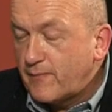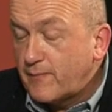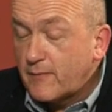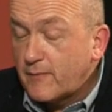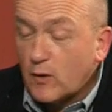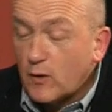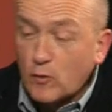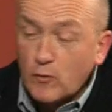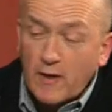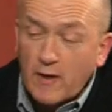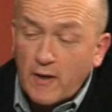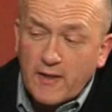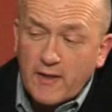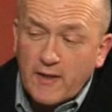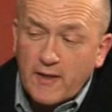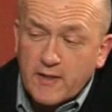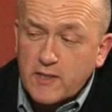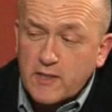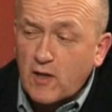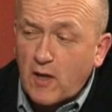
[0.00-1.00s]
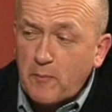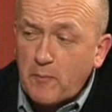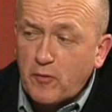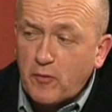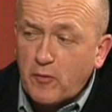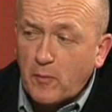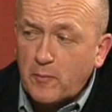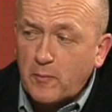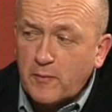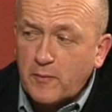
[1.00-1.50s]
Already there's a slight
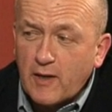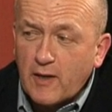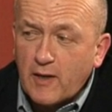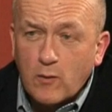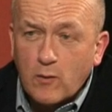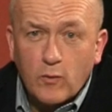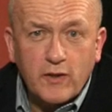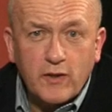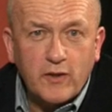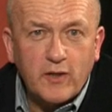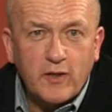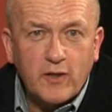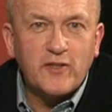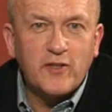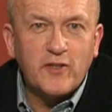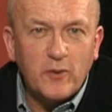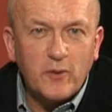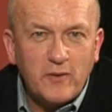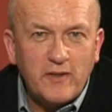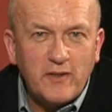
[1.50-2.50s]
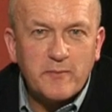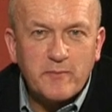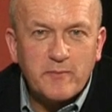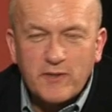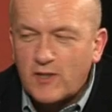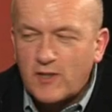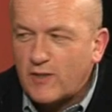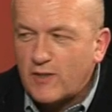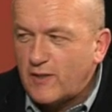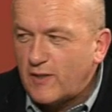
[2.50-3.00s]
problem, you know. What are you going to do in this
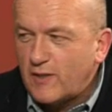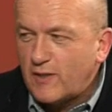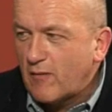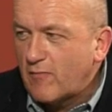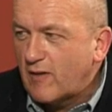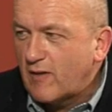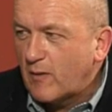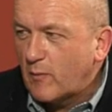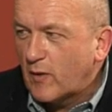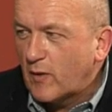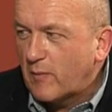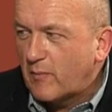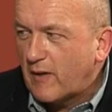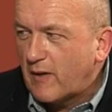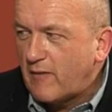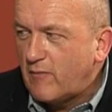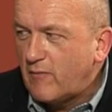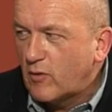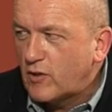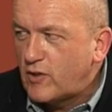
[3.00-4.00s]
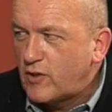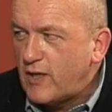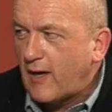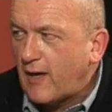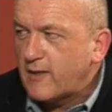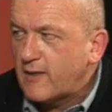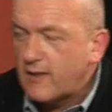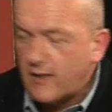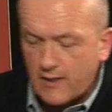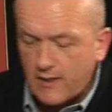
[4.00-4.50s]
position? You don't really want to play rook
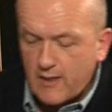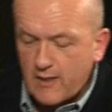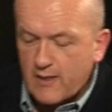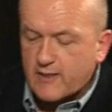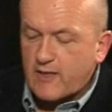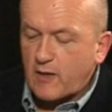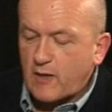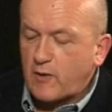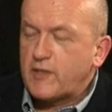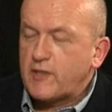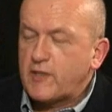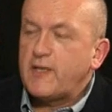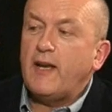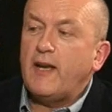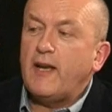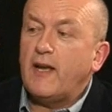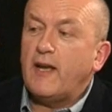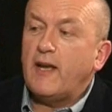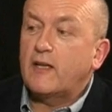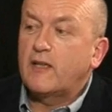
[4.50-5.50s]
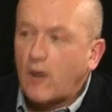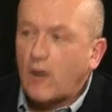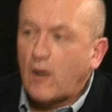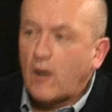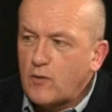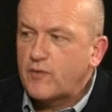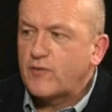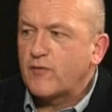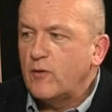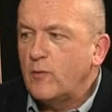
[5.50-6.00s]
g8. So Kosteniuk
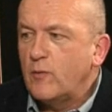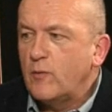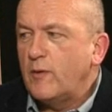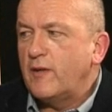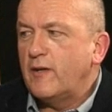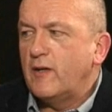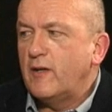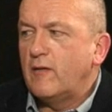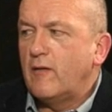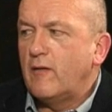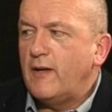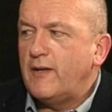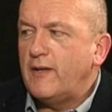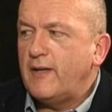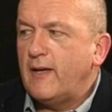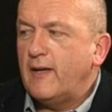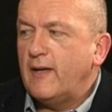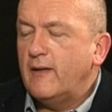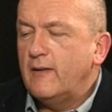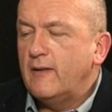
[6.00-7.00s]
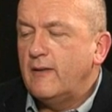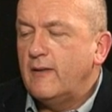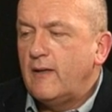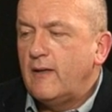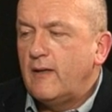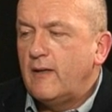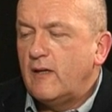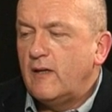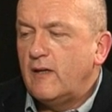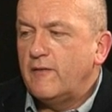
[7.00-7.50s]
goes through with her idea
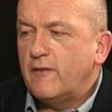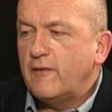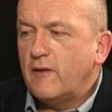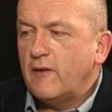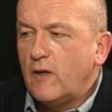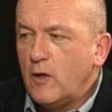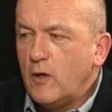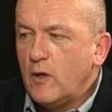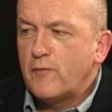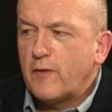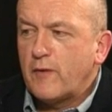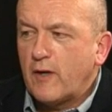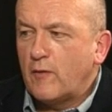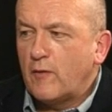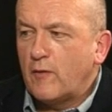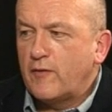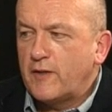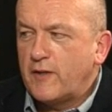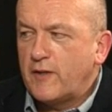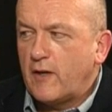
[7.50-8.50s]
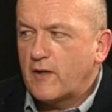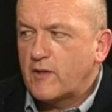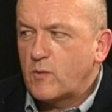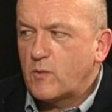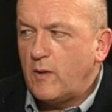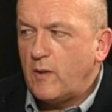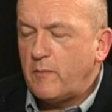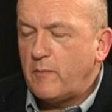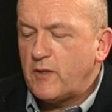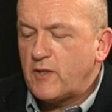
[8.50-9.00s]
of hoovering off the dark
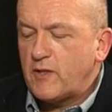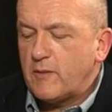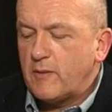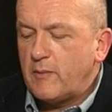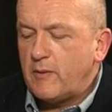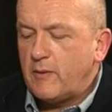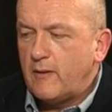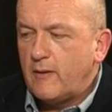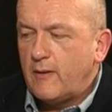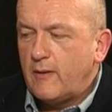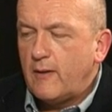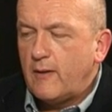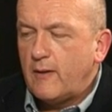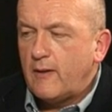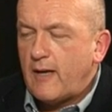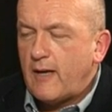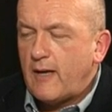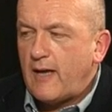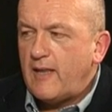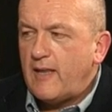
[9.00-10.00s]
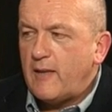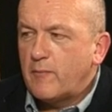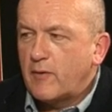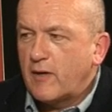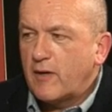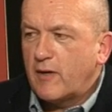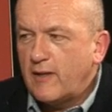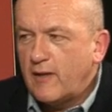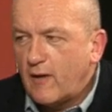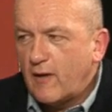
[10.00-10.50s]
square bishop and then
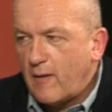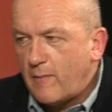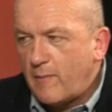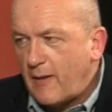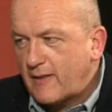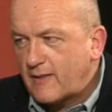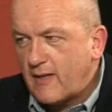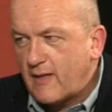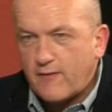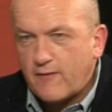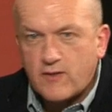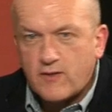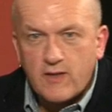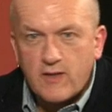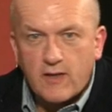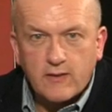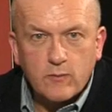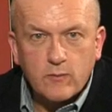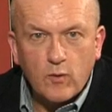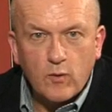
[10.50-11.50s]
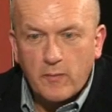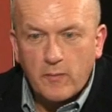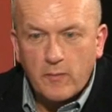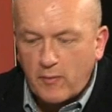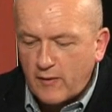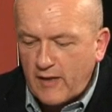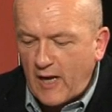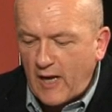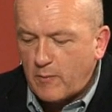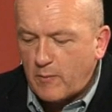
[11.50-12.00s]
bringing the knight back to f6,
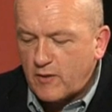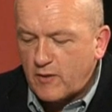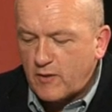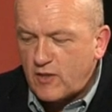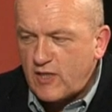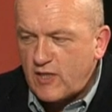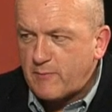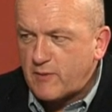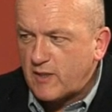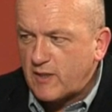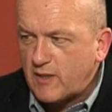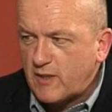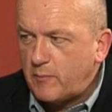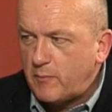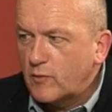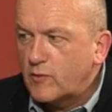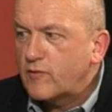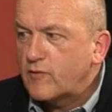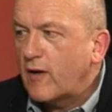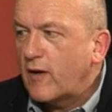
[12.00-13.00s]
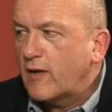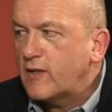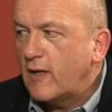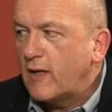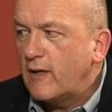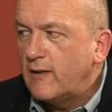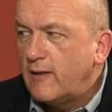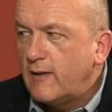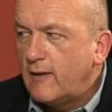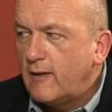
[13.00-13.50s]
whereupon Albert jabs at the pawn structure
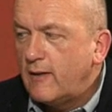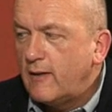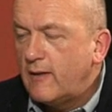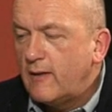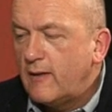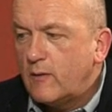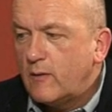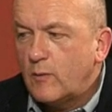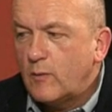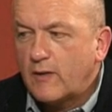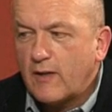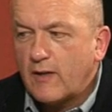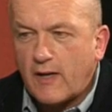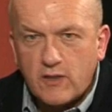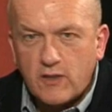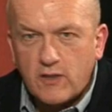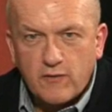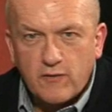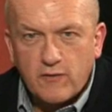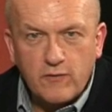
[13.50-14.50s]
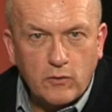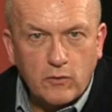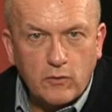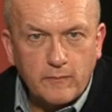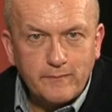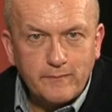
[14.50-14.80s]
with h4.